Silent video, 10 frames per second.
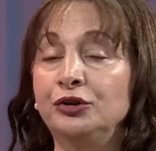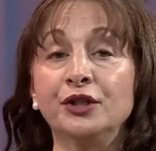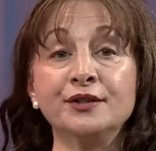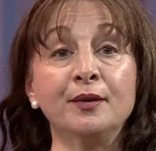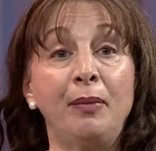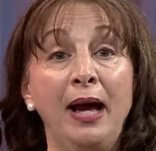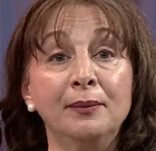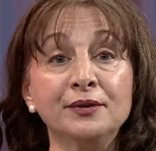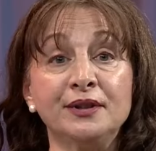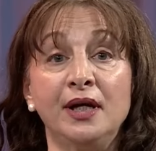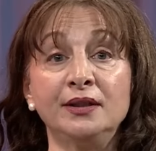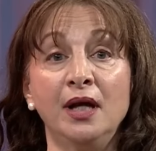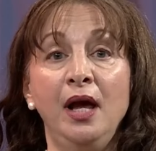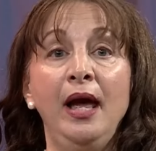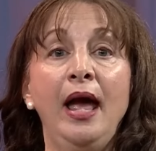because the Bible says,
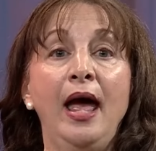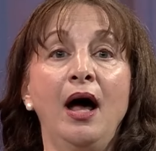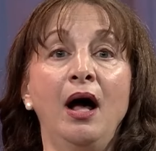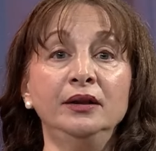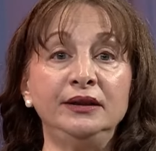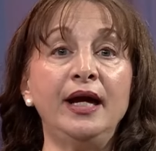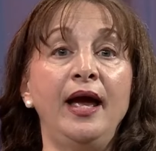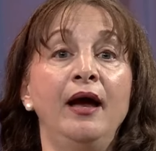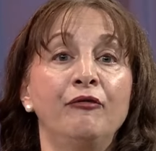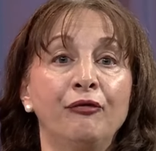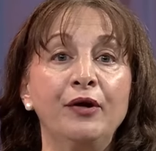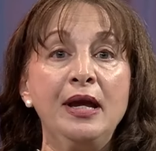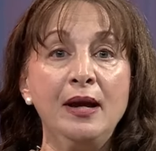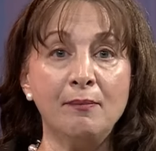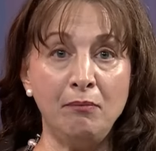unto
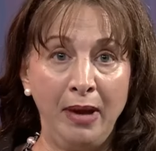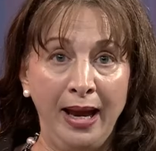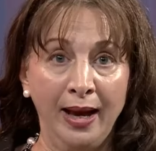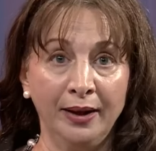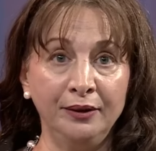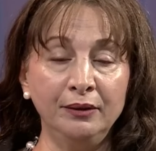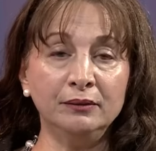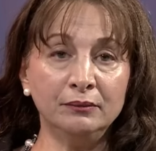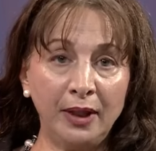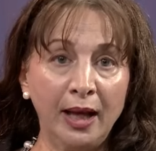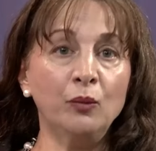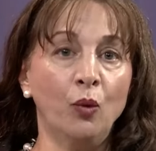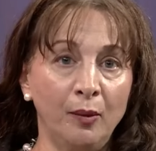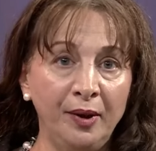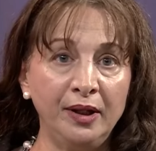every man and
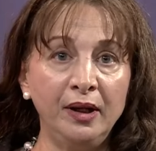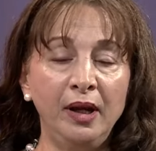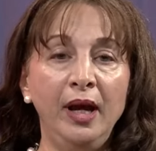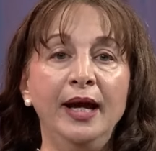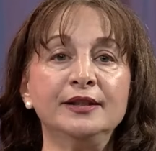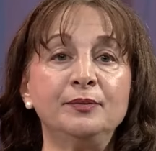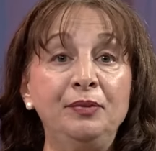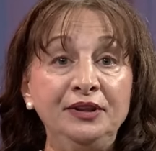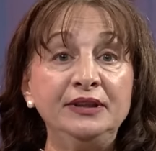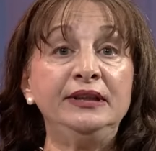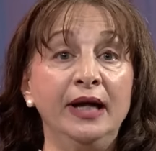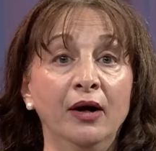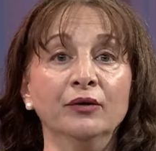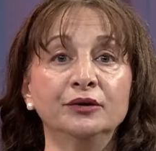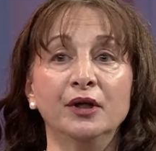woman has been
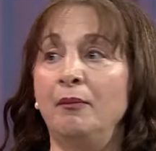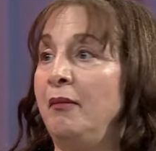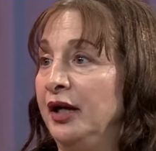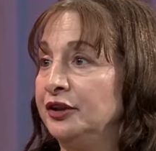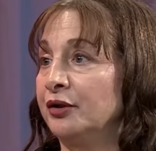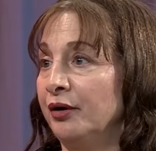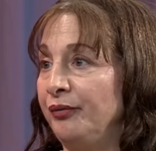dealt a measure of